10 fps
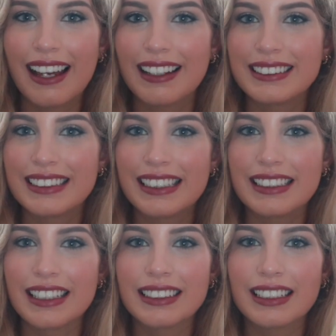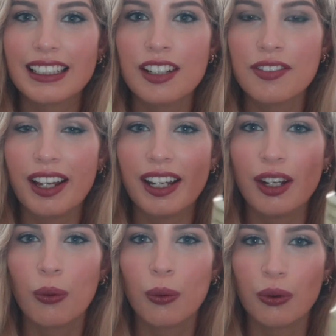and it doesn't leave
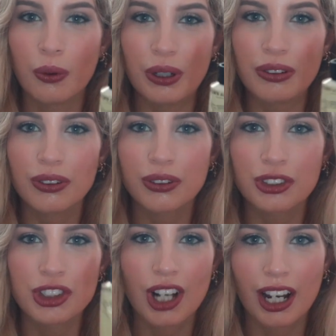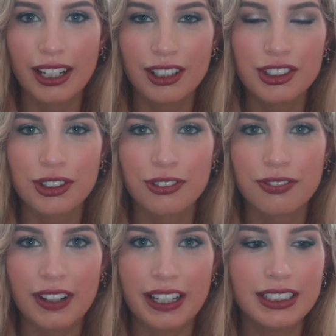any oil or shine to your
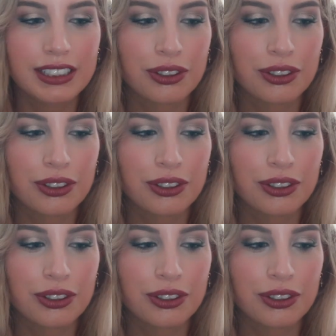face.